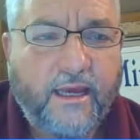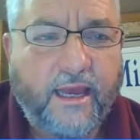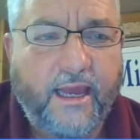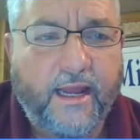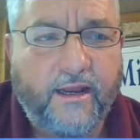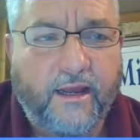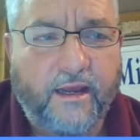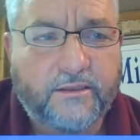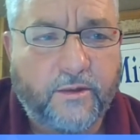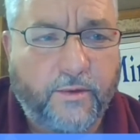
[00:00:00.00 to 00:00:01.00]
And
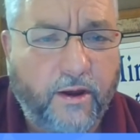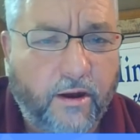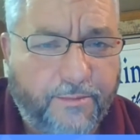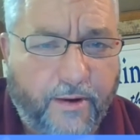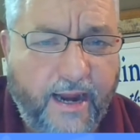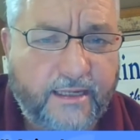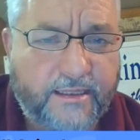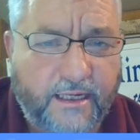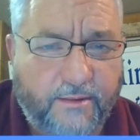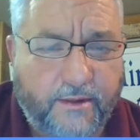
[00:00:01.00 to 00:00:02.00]
uh, so we ought to praise
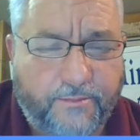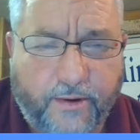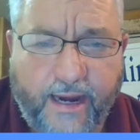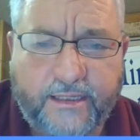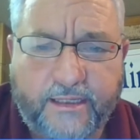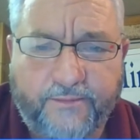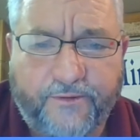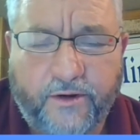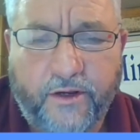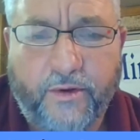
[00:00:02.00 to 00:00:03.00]
him and praise him
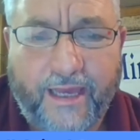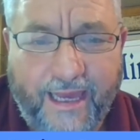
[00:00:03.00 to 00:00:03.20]
for who